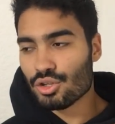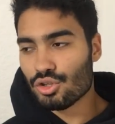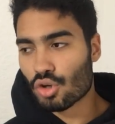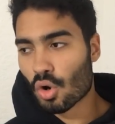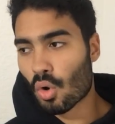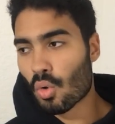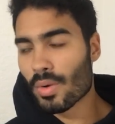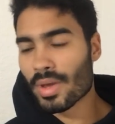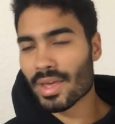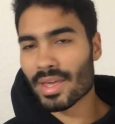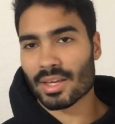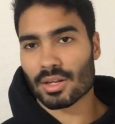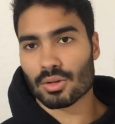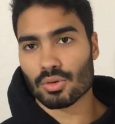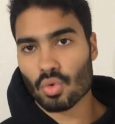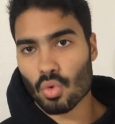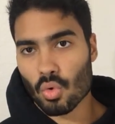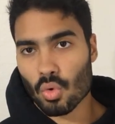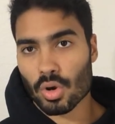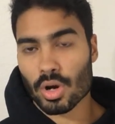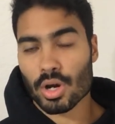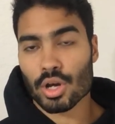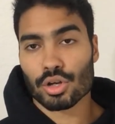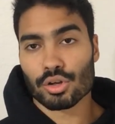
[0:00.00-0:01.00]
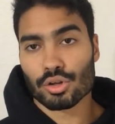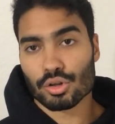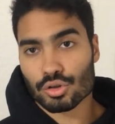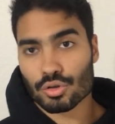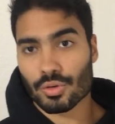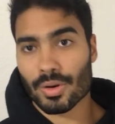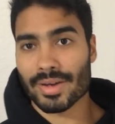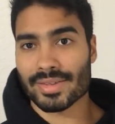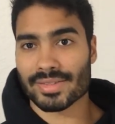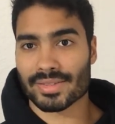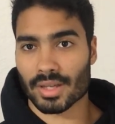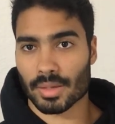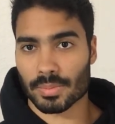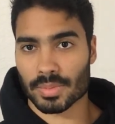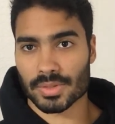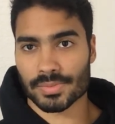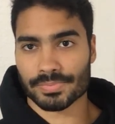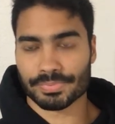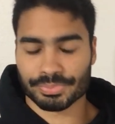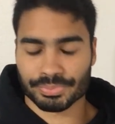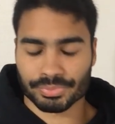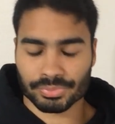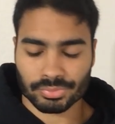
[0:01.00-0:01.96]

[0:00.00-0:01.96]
don't ignore your triceps.